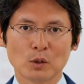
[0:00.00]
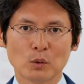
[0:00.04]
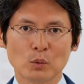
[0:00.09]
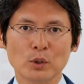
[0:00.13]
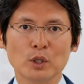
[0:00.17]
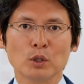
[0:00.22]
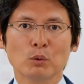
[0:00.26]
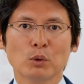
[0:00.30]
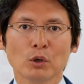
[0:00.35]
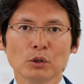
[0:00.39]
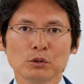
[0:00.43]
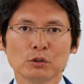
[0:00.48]

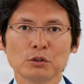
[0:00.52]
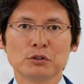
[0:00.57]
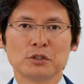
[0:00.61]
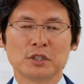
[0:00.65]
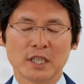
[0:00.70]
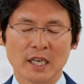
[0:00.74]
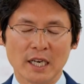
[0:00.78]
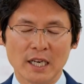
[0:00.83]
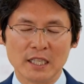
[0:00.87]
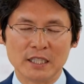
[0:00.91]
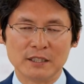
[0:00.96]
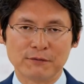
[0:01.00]
we want to
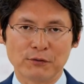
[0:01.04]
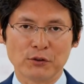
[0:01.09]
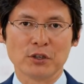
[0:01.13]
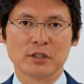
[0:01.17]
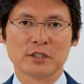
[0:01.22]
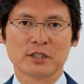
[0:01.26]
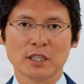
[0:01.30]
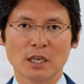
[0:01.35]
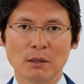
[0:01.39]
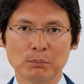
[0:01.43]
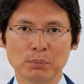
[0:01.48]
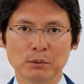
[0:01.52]
change, for
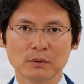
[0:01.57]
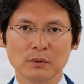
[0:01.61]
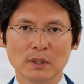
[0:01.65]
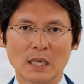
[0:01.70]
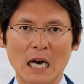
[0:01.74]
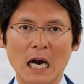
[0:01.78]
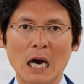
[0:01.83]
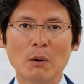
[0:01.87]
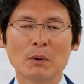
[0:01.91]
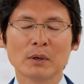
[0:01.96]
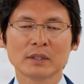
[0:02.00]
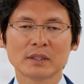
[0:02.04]
example,
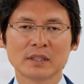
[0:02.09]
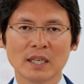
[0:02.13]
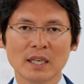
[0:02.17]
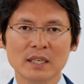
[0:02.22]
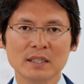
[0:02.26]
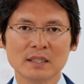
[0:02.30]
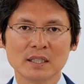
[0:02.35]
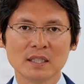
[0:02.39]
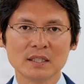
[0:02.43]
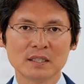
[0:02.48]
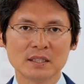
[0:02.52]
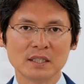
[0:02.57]
our
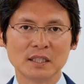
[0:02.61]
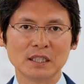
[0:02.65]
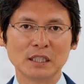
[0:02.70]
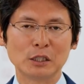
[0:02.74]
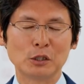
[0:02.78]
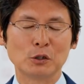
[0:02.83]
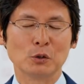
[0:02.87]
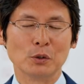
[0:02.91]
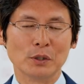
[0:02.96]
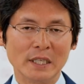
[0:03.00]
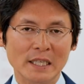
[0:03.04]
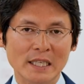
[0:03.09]
tendency
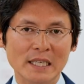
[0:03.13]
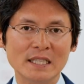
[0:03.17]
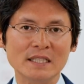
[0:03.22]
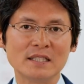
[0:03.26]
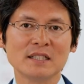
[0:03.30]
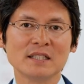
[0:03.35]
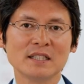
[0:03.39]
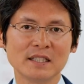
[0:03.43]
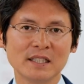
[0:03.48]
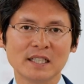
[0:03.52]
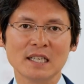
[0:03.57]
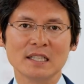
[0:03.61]
to
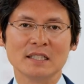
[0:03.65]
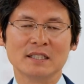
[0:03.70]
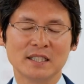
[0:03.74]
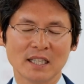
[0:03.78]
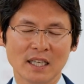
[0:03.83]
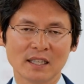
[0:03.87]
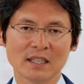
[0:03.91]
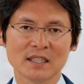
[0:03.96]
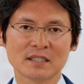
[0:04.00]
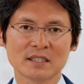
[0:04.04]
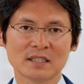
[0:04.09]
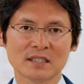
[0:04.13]
easily get
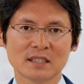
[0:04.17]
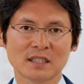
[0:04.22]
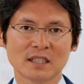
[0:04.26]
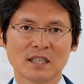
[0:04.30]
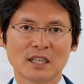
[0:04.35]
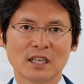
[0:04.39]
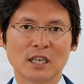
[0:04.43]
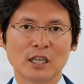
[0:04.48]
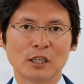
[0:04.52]
jealous,